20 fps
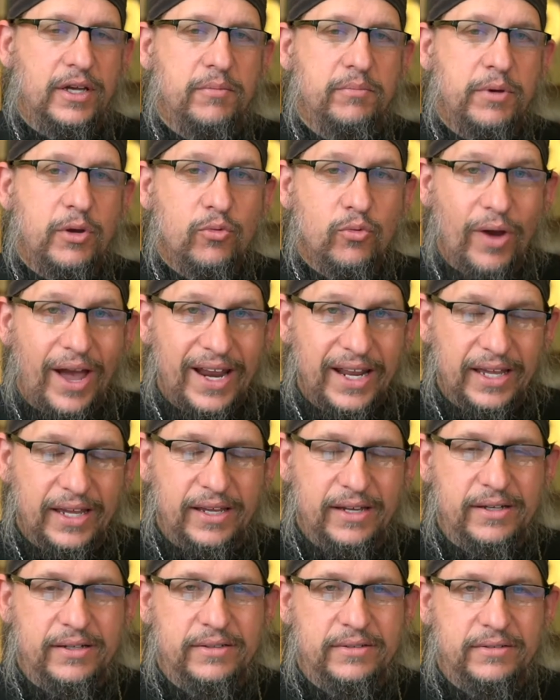Be
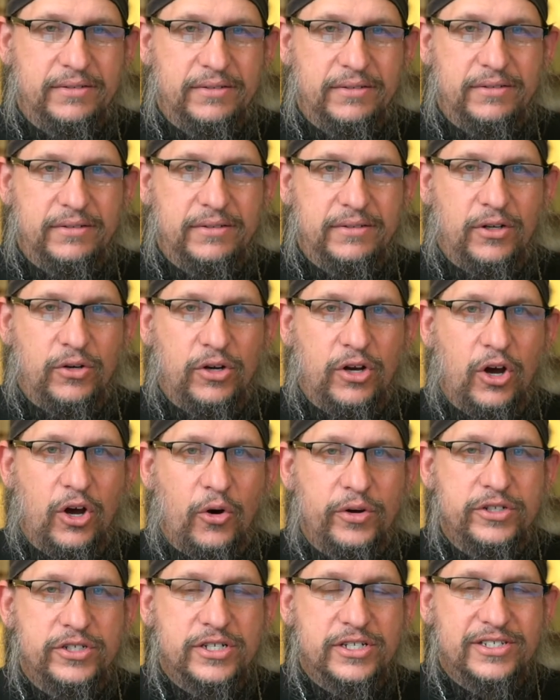ready. Don't go
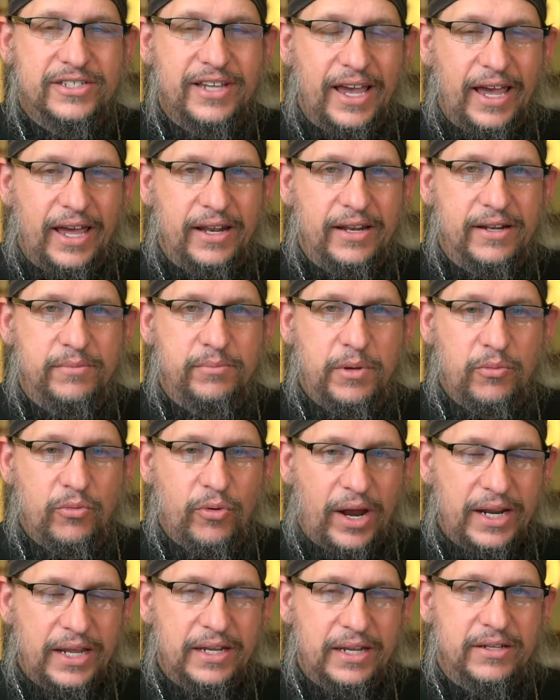and just say it. Be
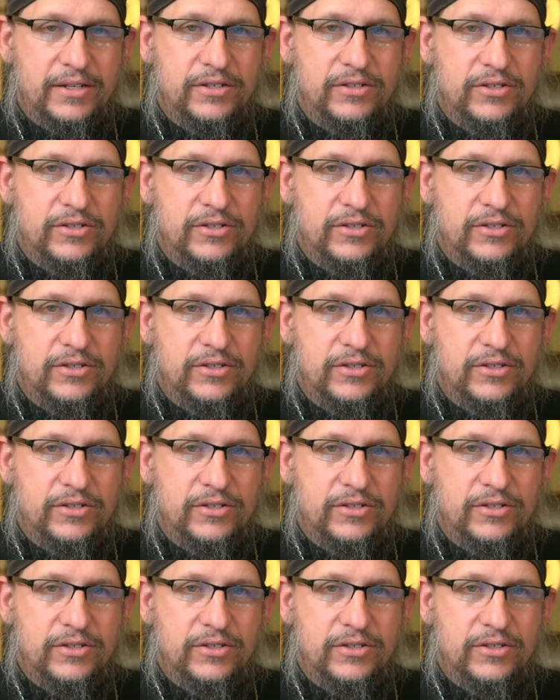ready